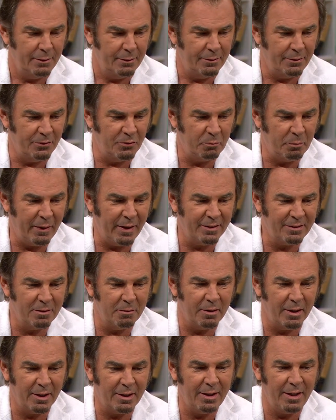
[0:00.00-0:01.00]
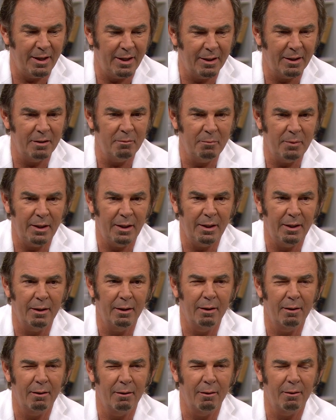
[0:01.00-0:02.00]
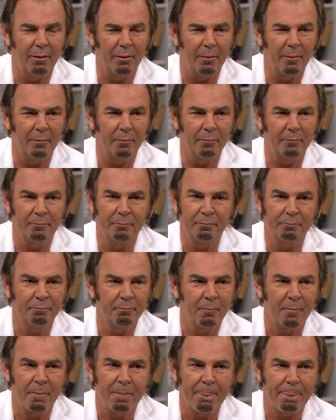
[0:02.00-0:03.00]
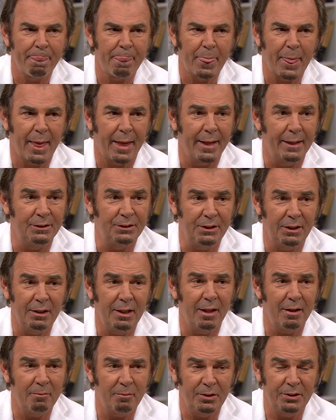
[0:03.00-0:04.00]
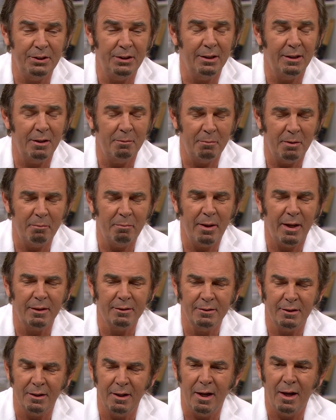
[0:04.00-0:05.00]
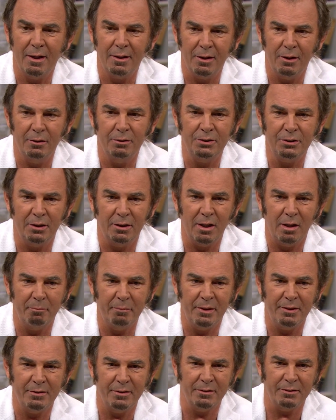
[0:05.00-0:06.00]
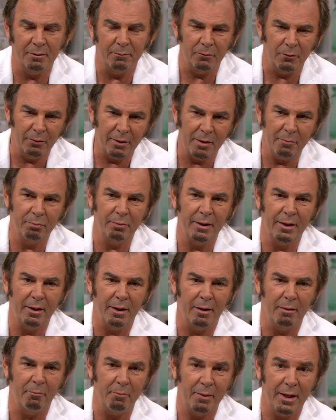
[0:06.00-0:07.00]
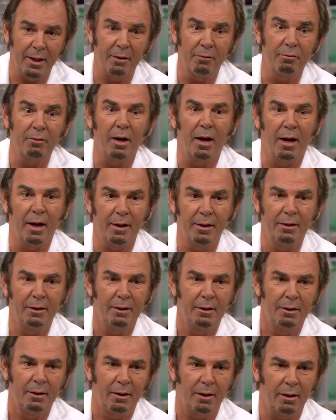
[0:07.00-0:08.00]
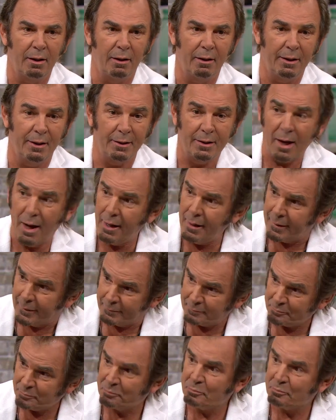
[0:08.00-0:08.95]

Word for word: to speak to the King in me. And she led me back to God, you know. She led me to some great men of God in Ghana.